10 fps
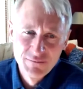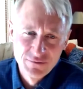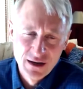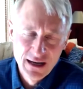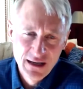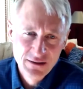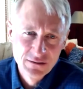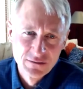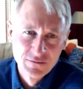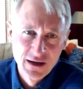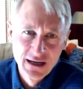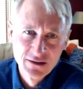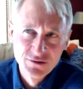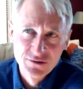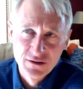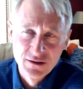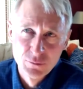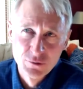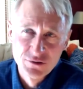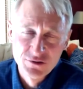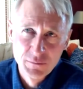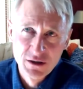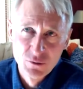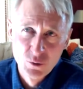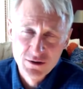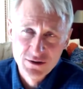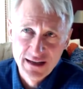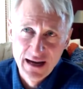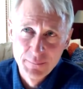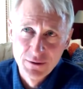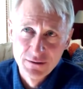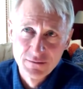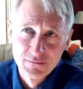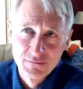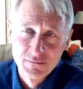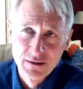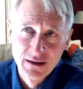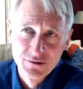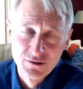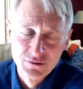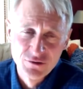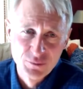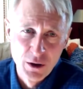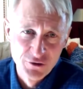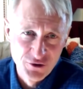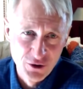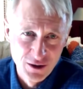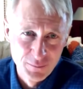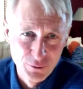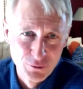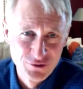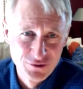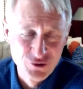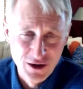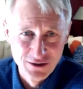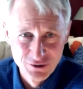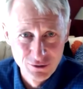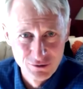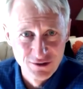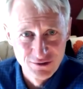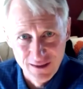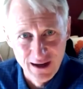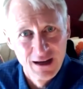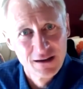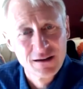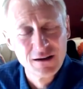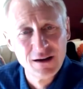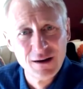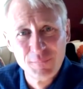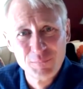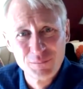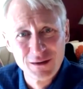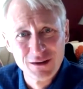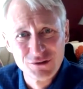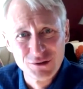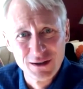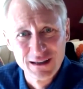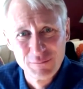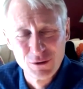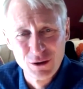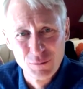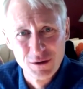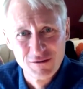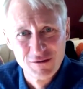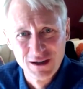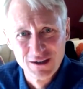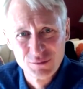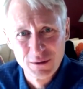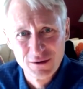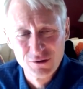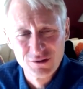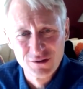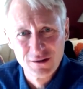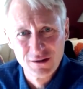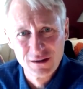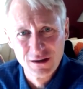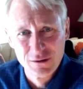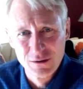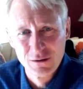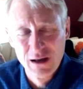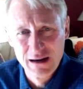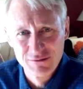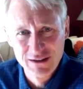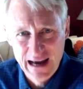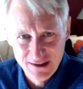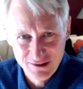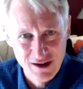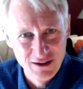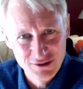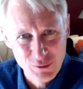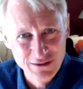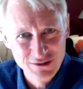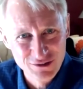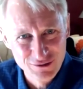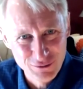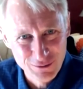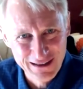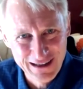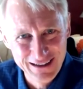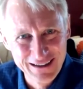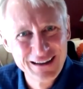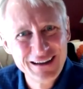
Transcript: I've I had to advise. Uh, was it somebody who worked at Kaplan as a small startup who was trying to do just that? Um, and so I gave him a little bit of advice. But there's, you know, there are a lot of tax consequences of doing that,